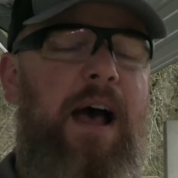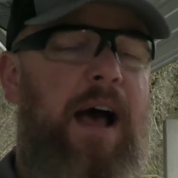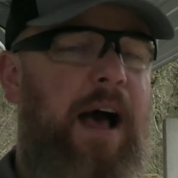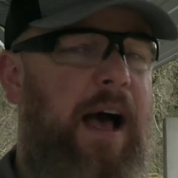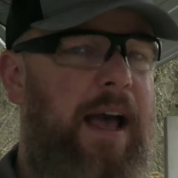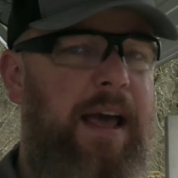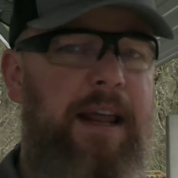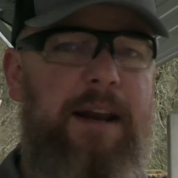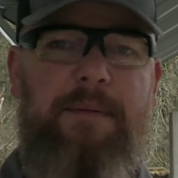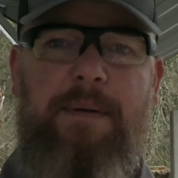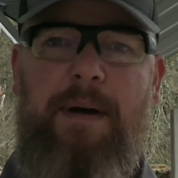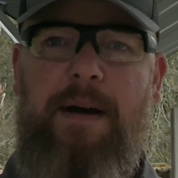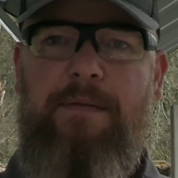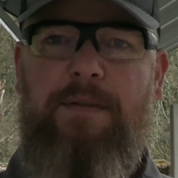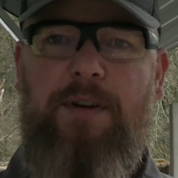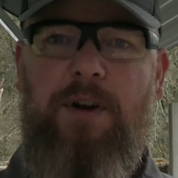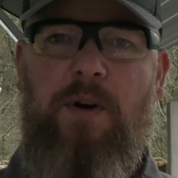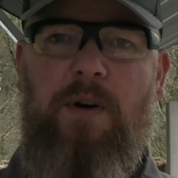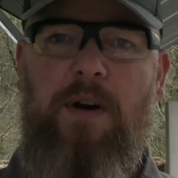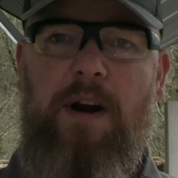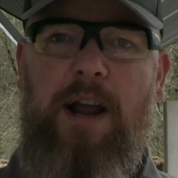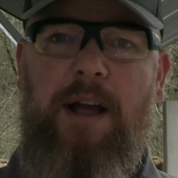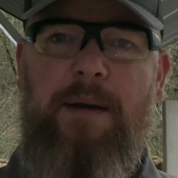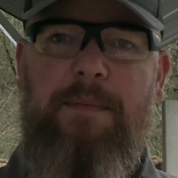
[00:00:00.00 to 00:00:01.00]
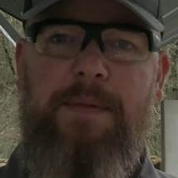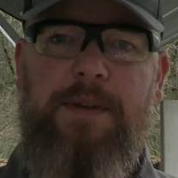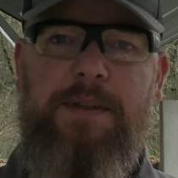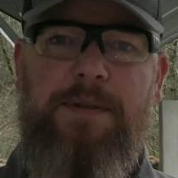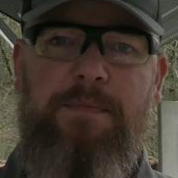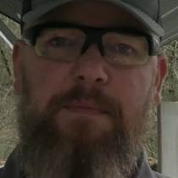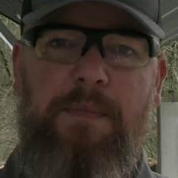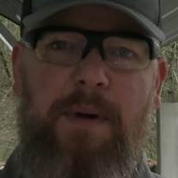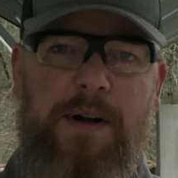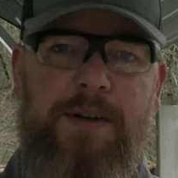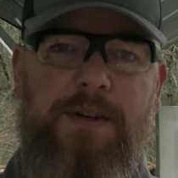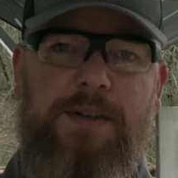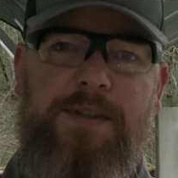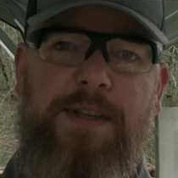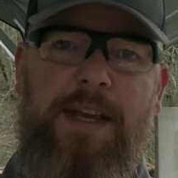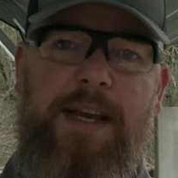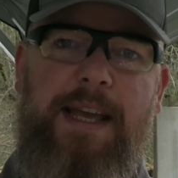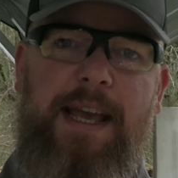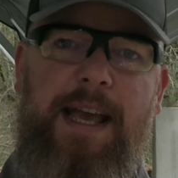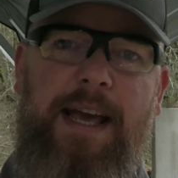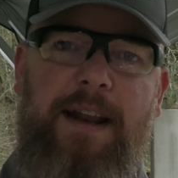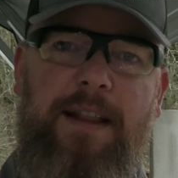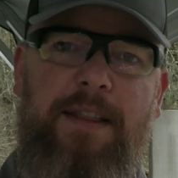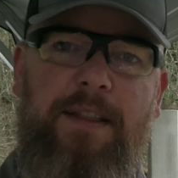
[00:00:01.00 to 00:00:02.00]
I end up having to cram as much as I
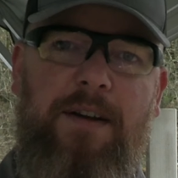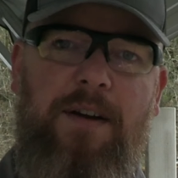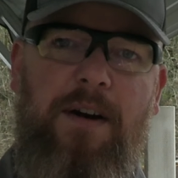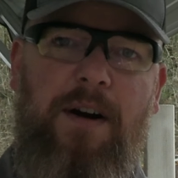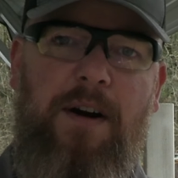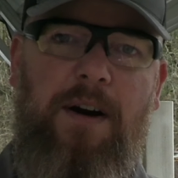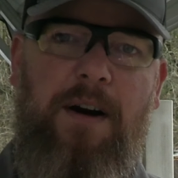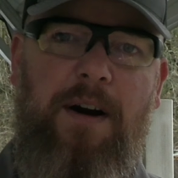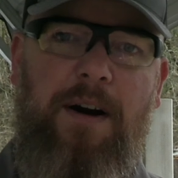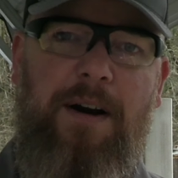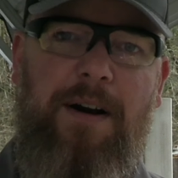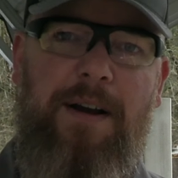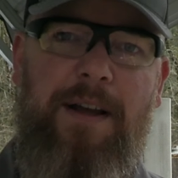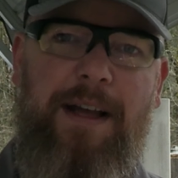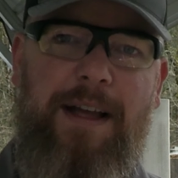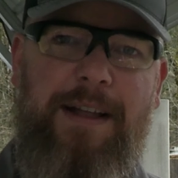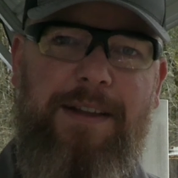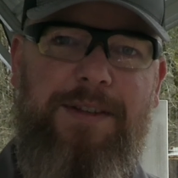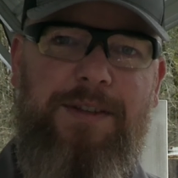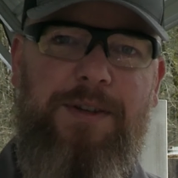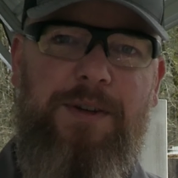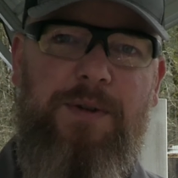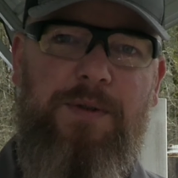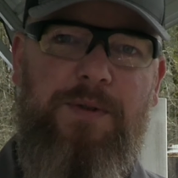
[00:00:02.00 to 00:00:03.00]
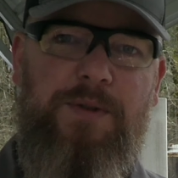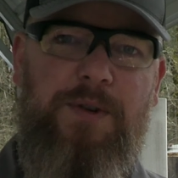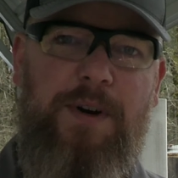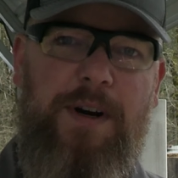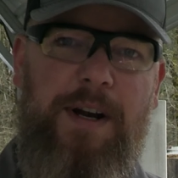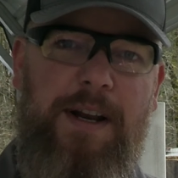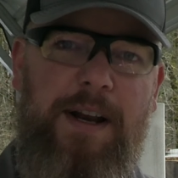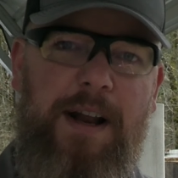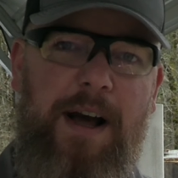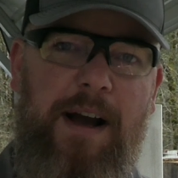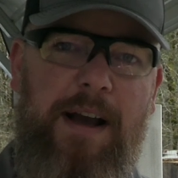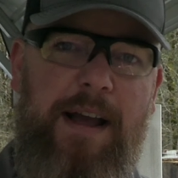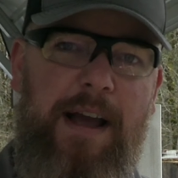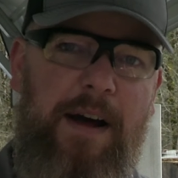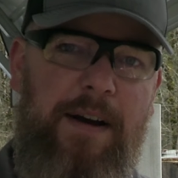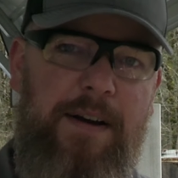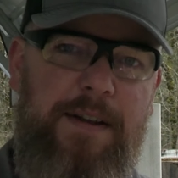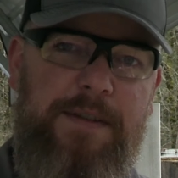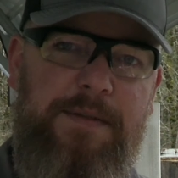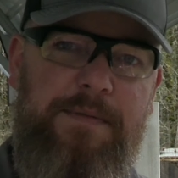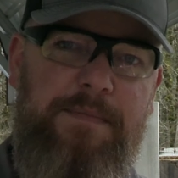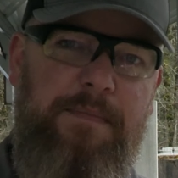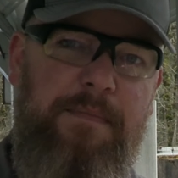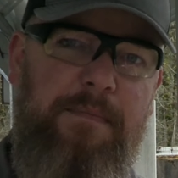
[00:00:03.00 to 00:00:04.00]
can in the car to try to knock out
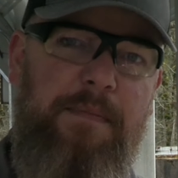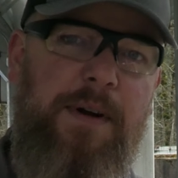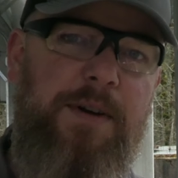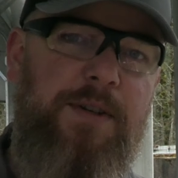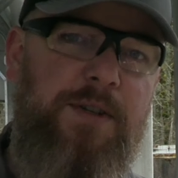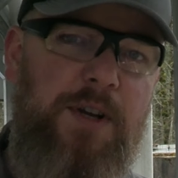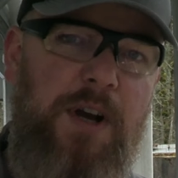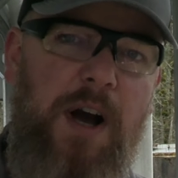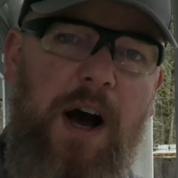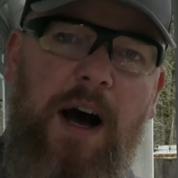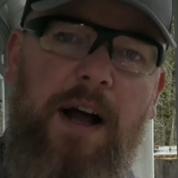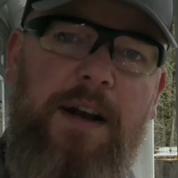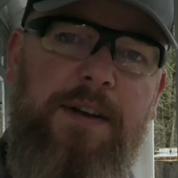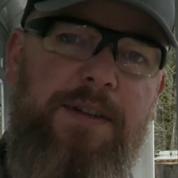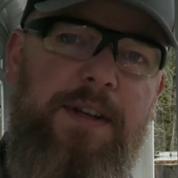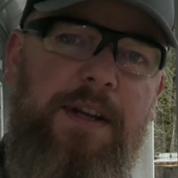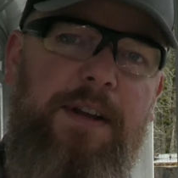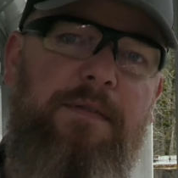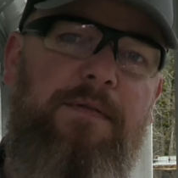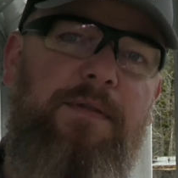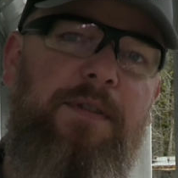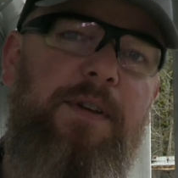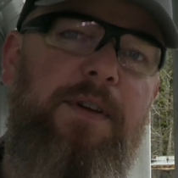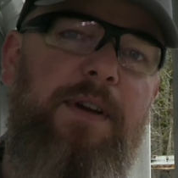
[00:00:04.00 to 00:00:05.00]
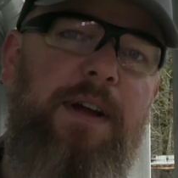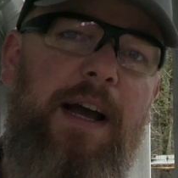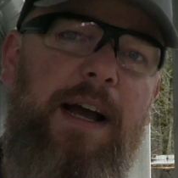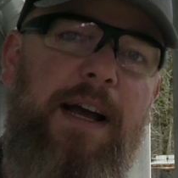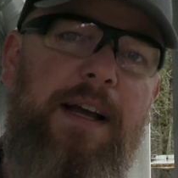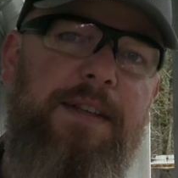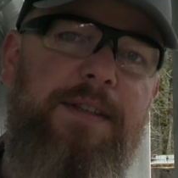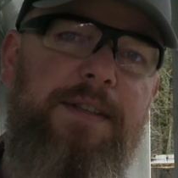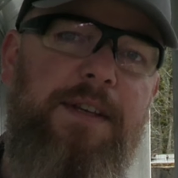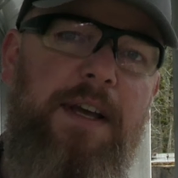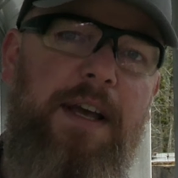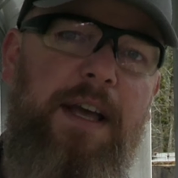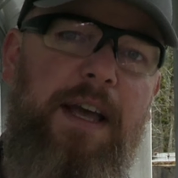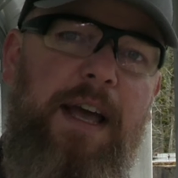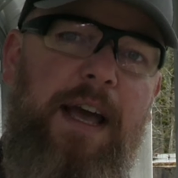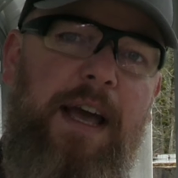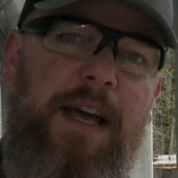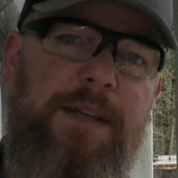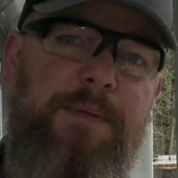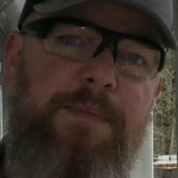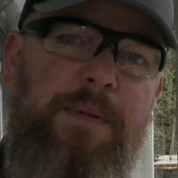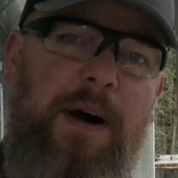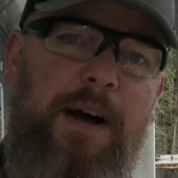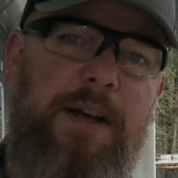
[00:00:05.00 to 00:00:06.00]
as much content for you guys
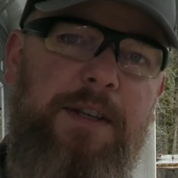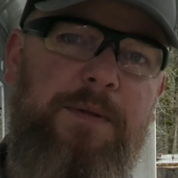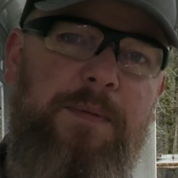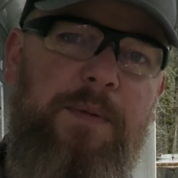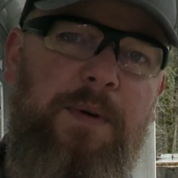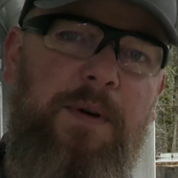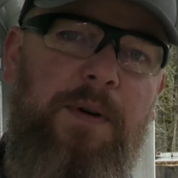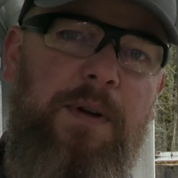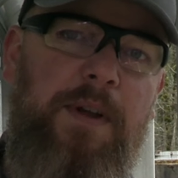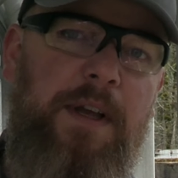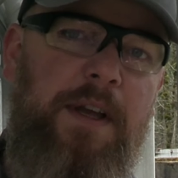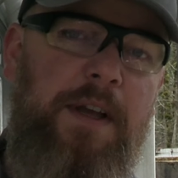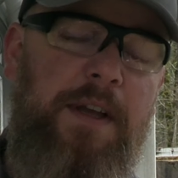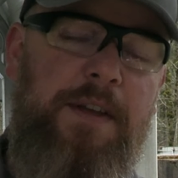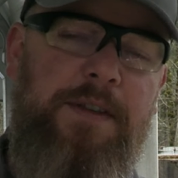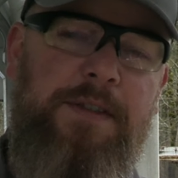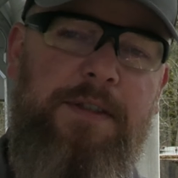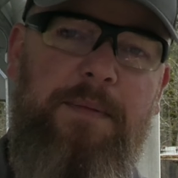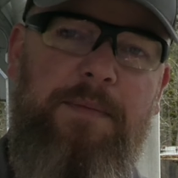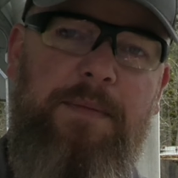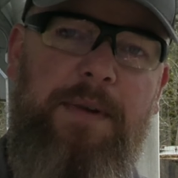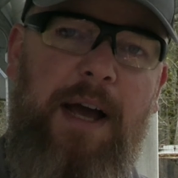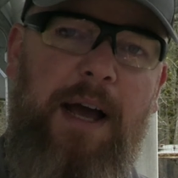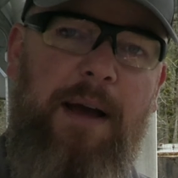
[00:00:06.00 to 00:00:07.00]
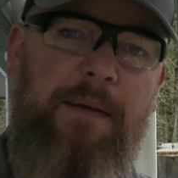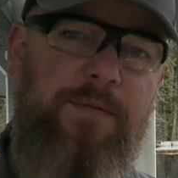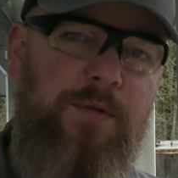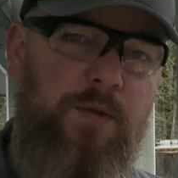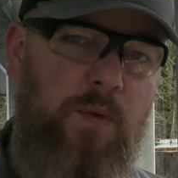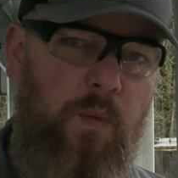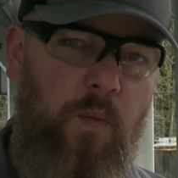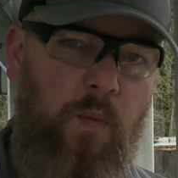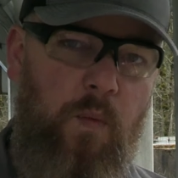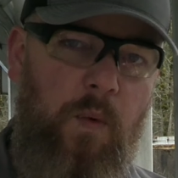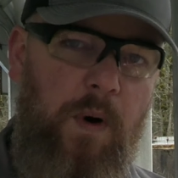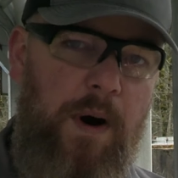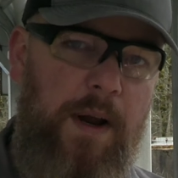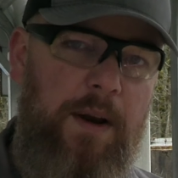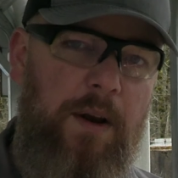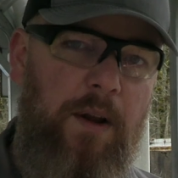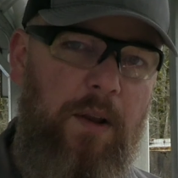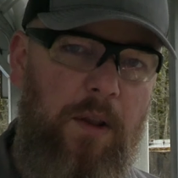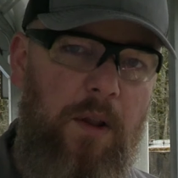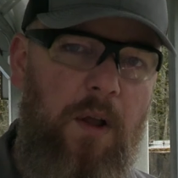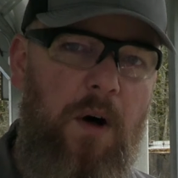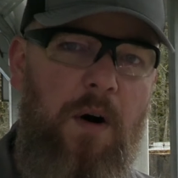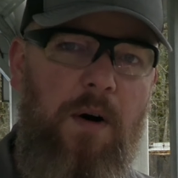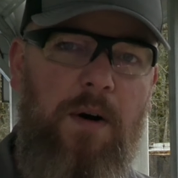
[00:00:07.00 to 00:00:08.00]
as possible. Sometimes one
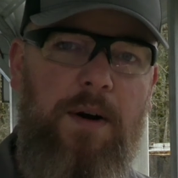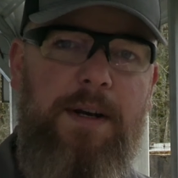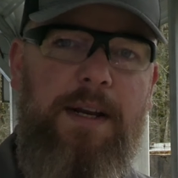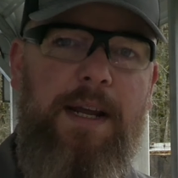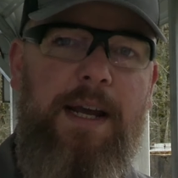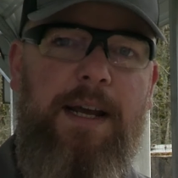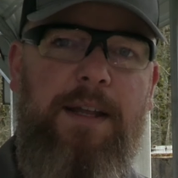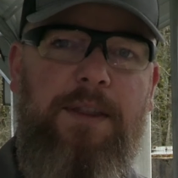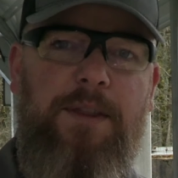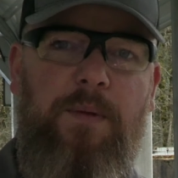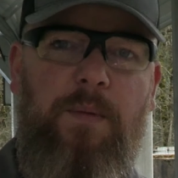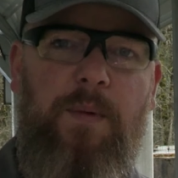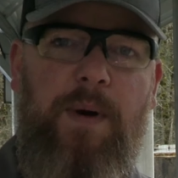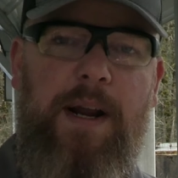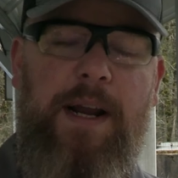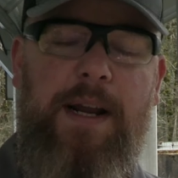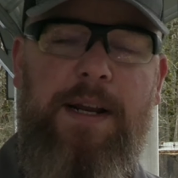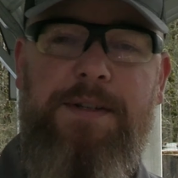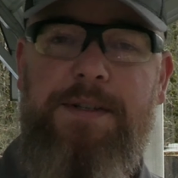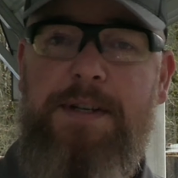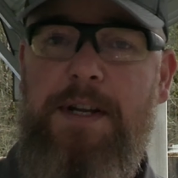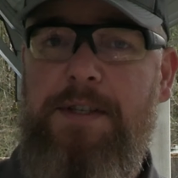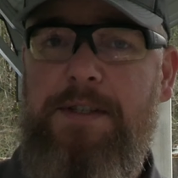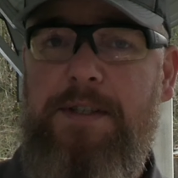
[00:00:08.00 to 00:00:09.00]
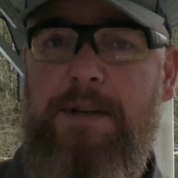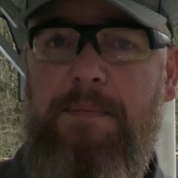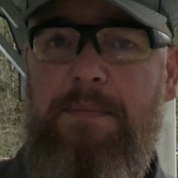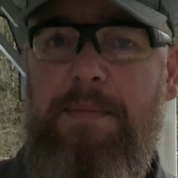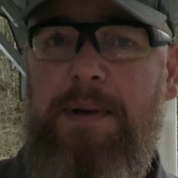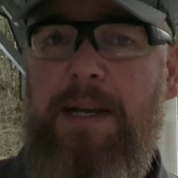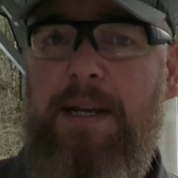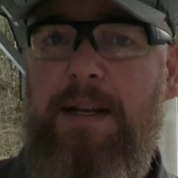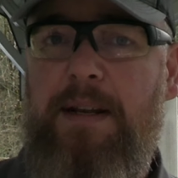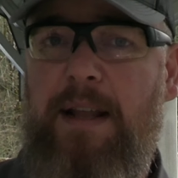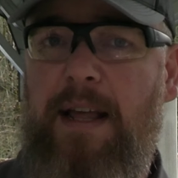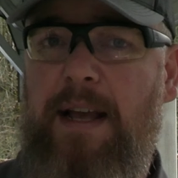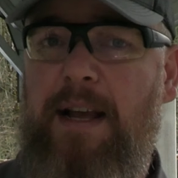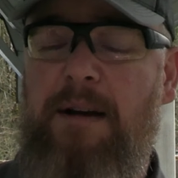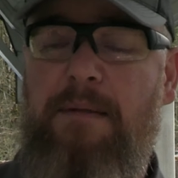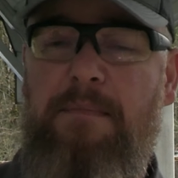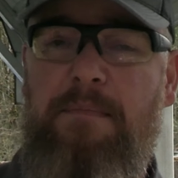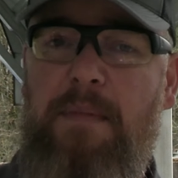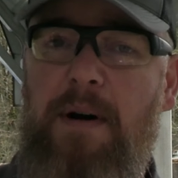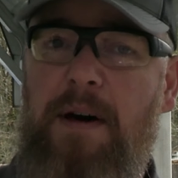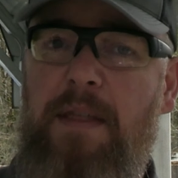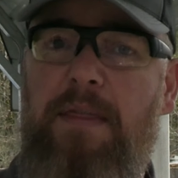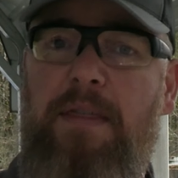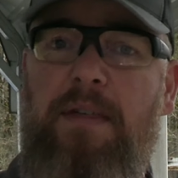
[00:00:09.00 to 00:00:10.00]
long day at the range ends up being like a
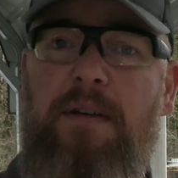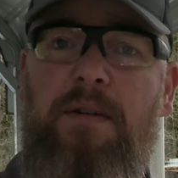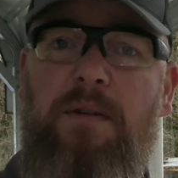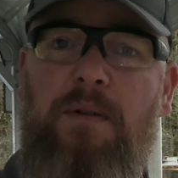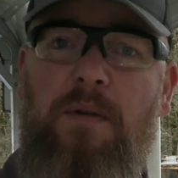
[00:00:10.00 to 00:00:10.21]
month